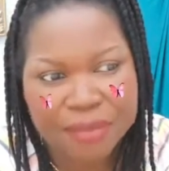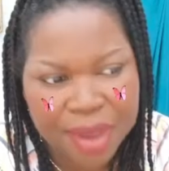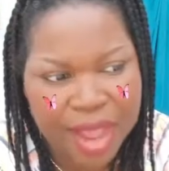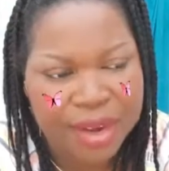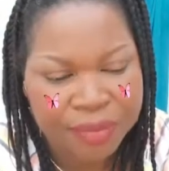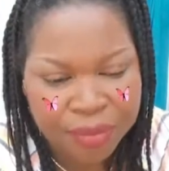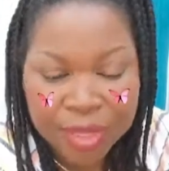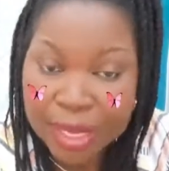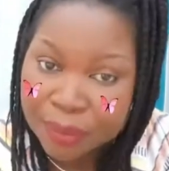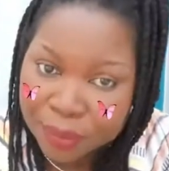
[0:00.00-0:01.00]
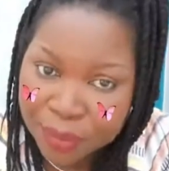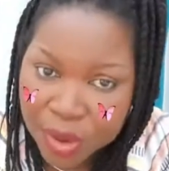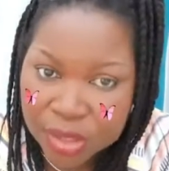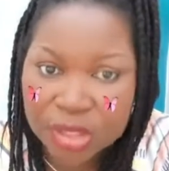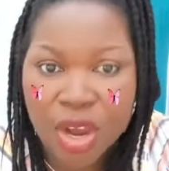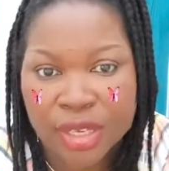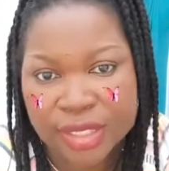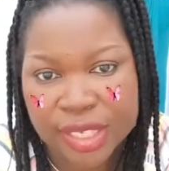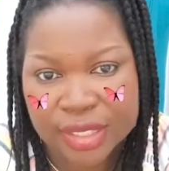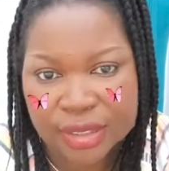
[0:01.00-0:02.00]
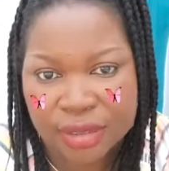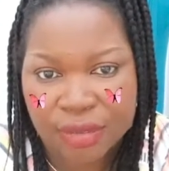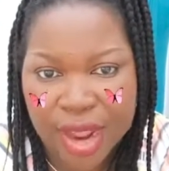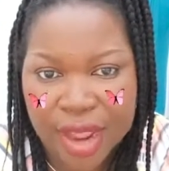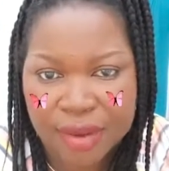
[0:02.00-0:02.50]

But post content, right?